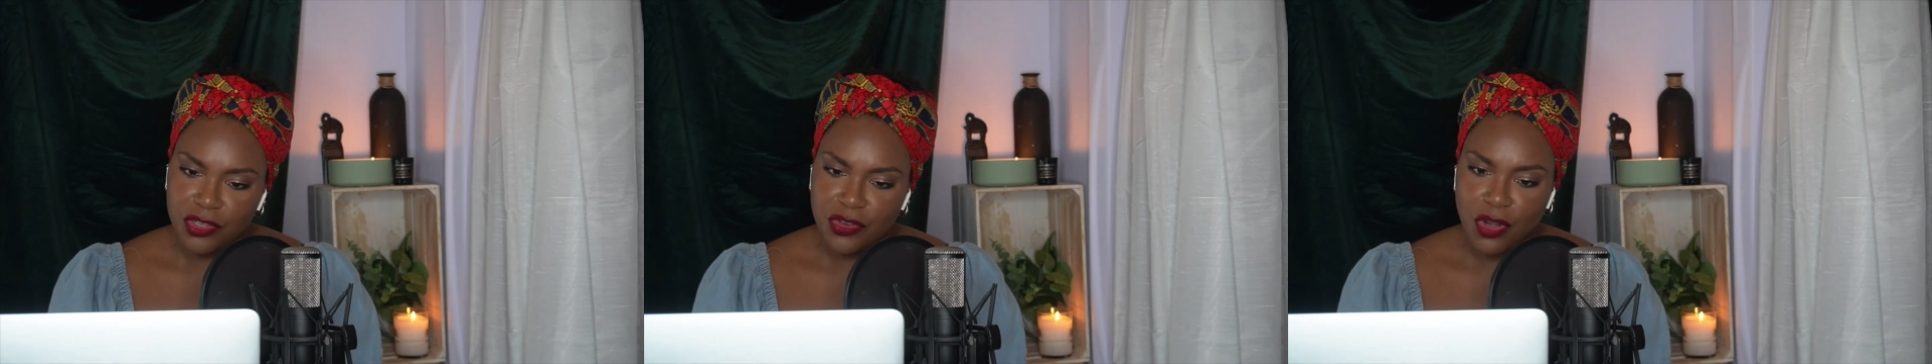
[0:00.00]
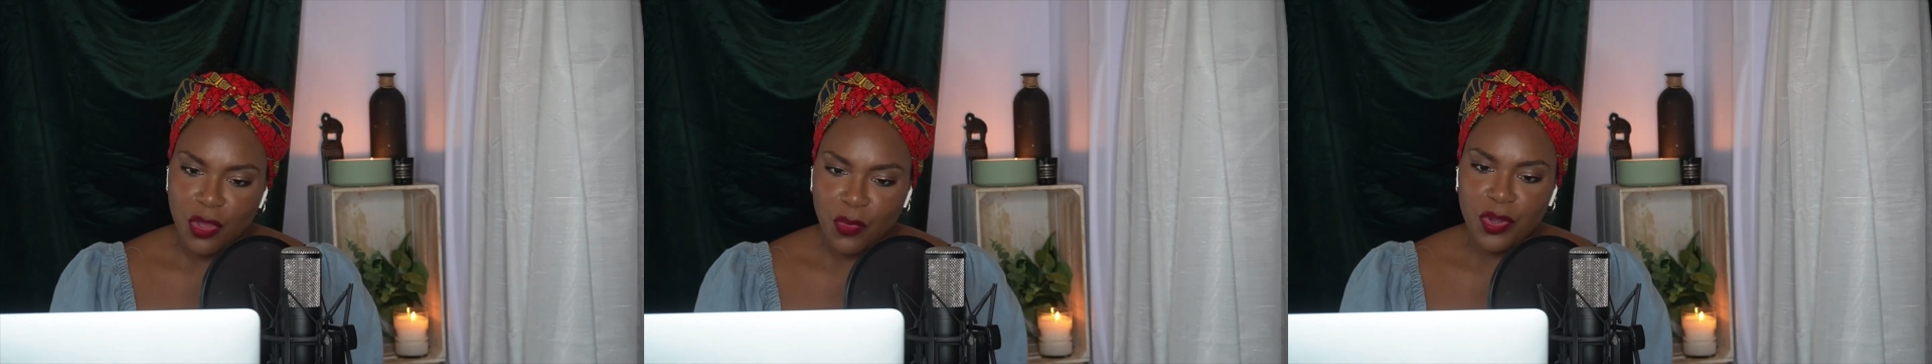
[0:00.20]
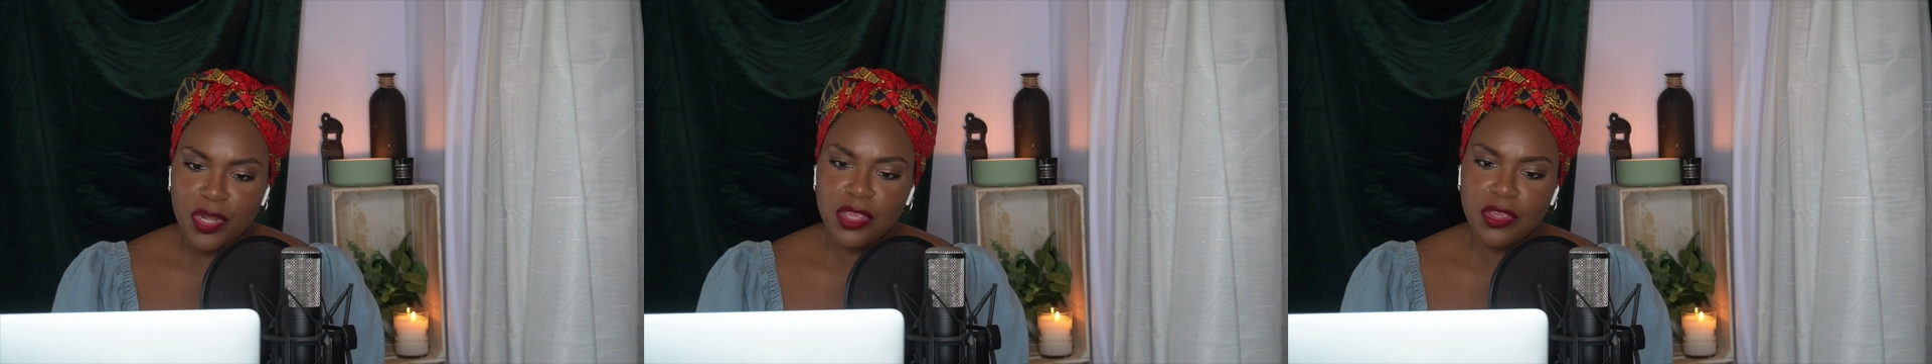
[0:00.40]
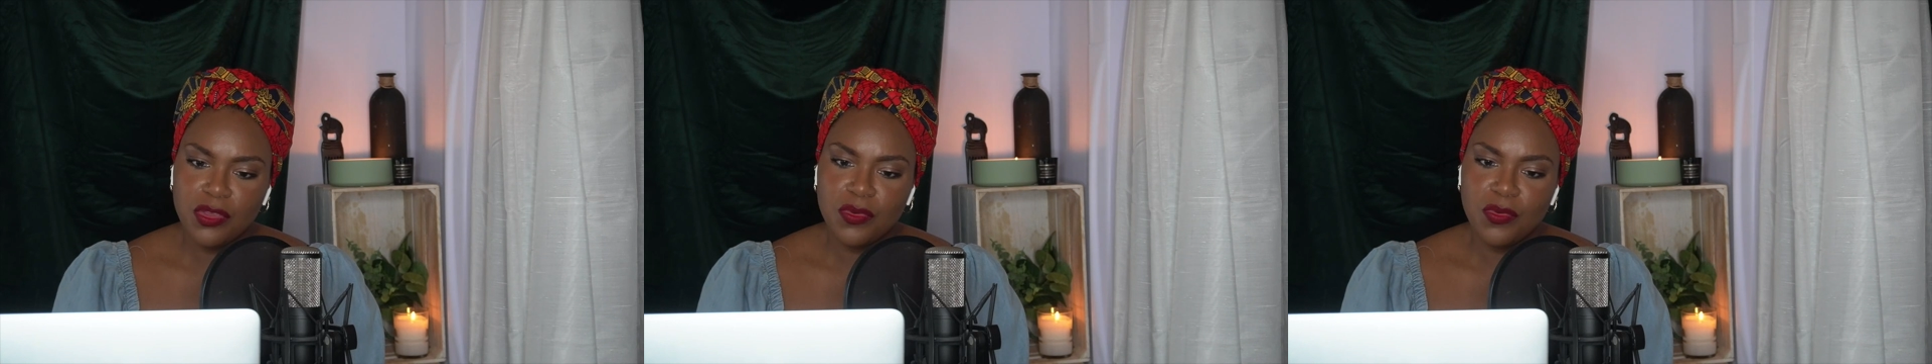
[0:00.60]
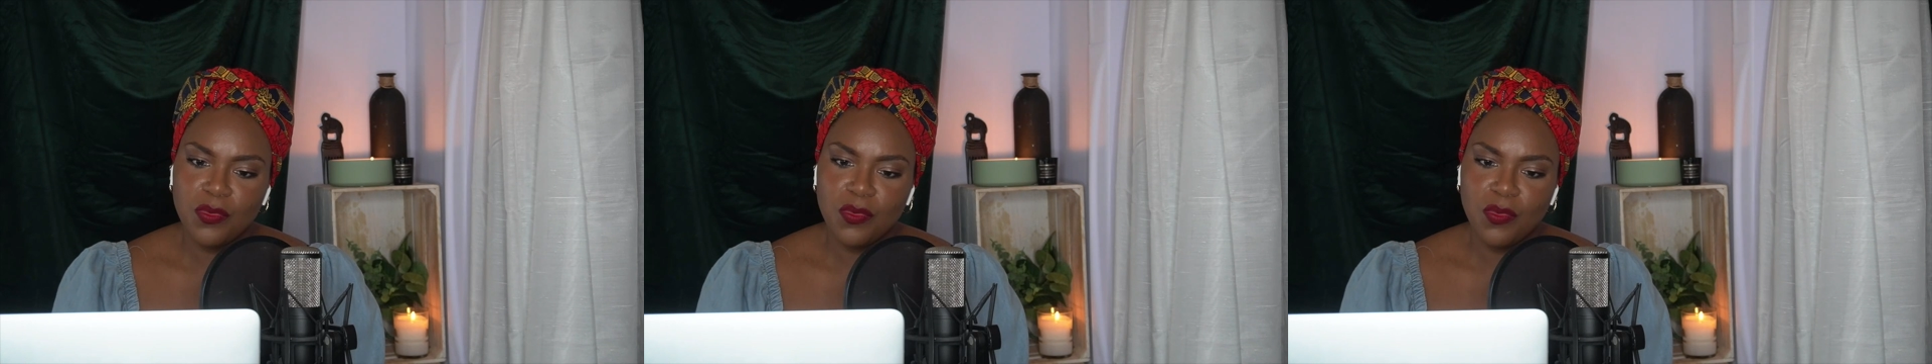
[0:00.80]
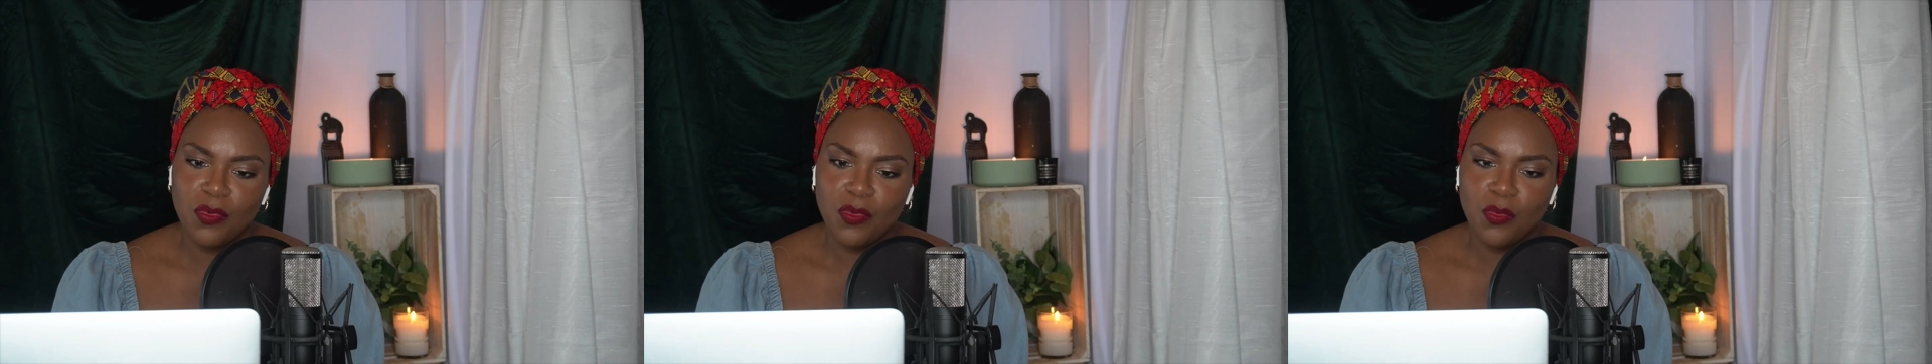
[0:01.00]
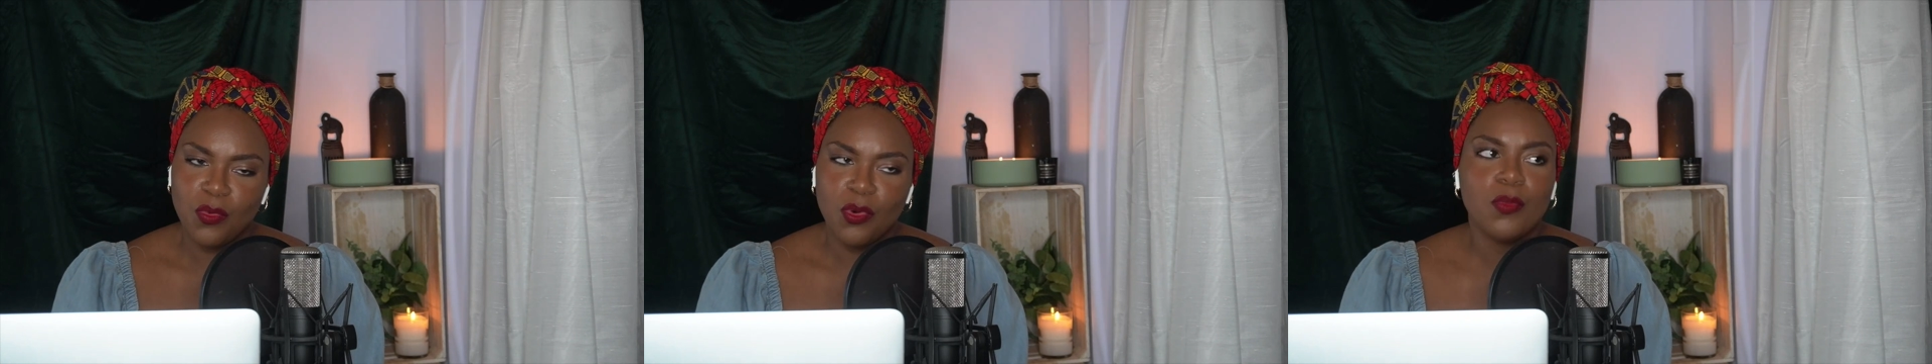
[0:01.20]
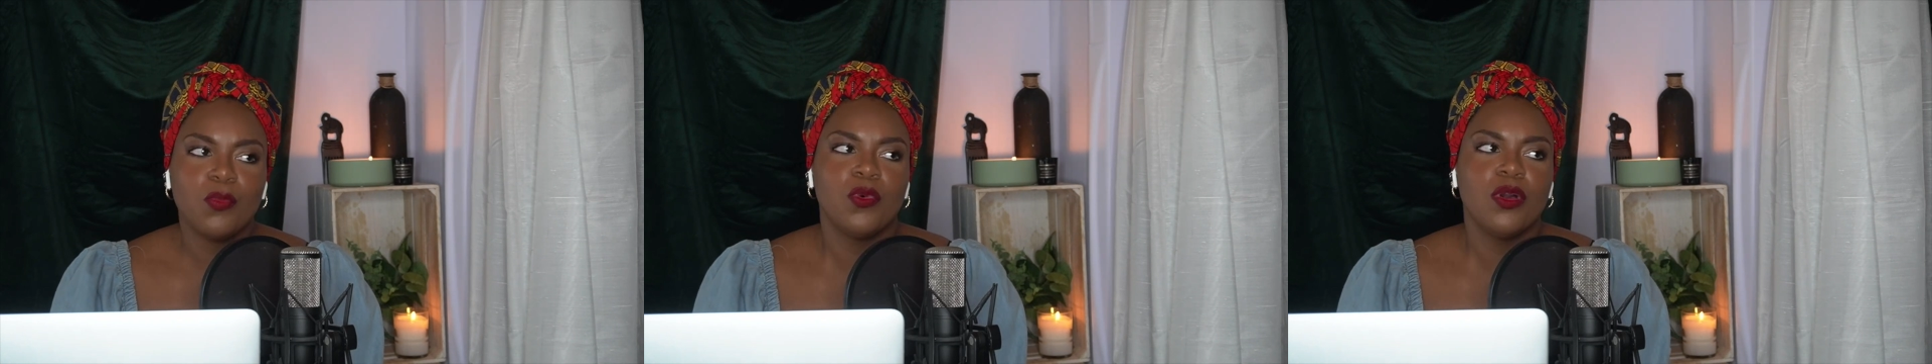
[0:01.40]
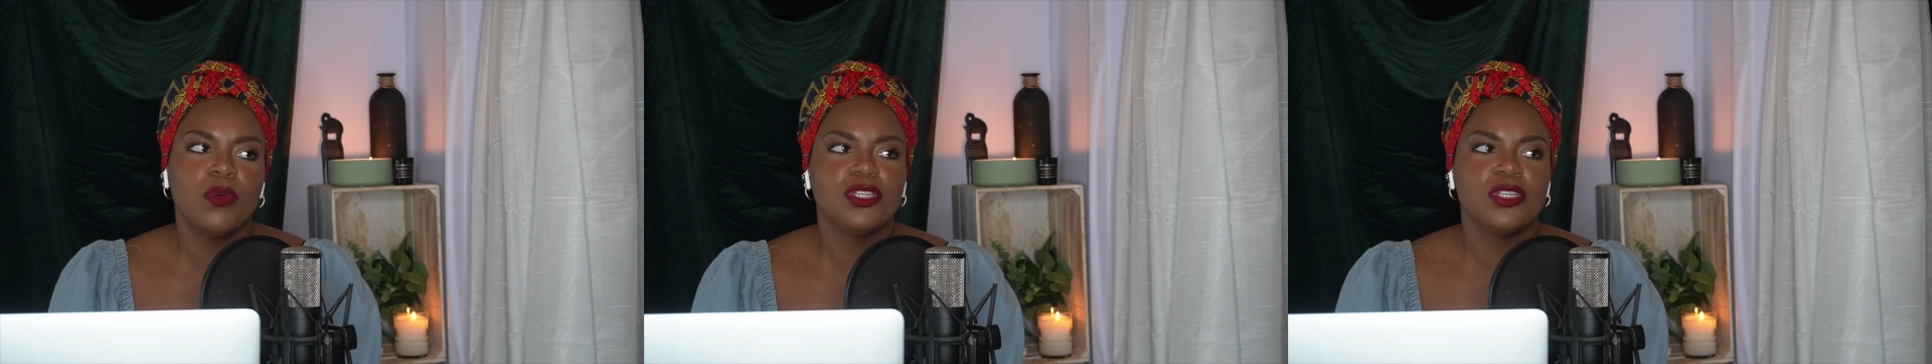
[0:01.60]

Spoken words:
you know, what